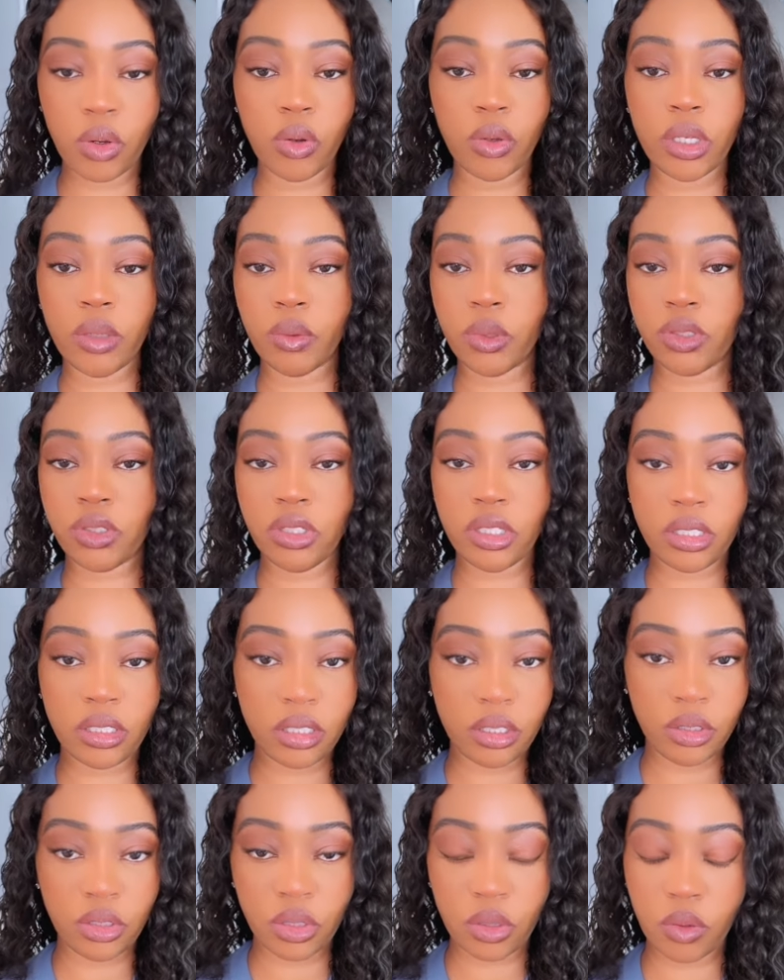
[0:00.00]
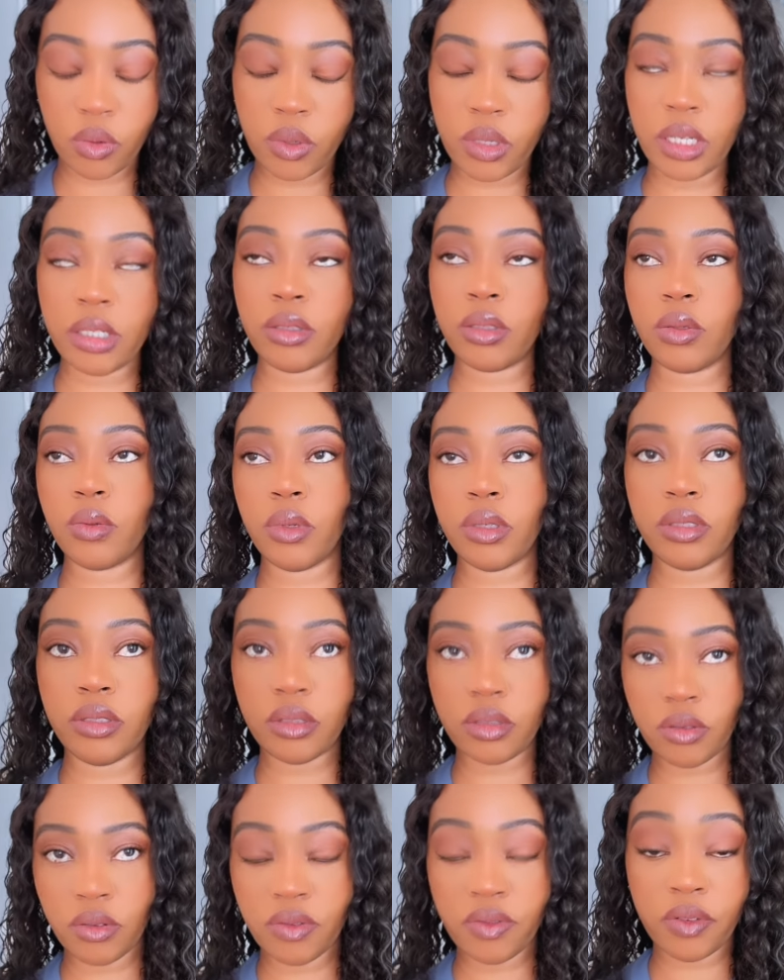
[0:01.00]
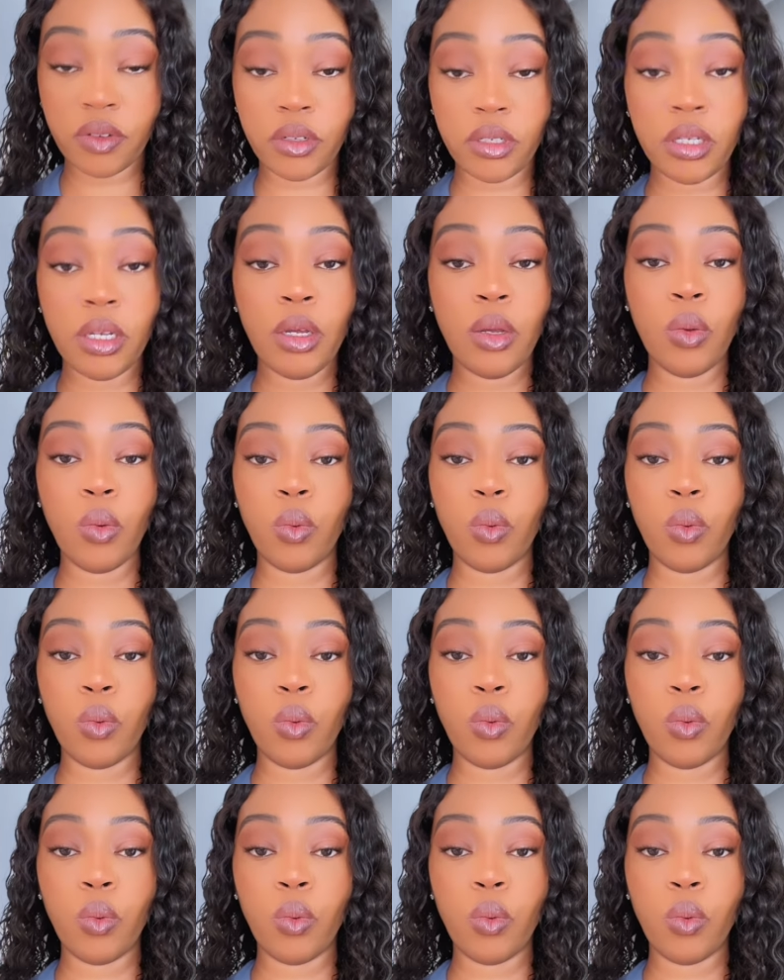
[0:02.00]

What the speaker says: Oh, it was just a joke, and so on and so forth.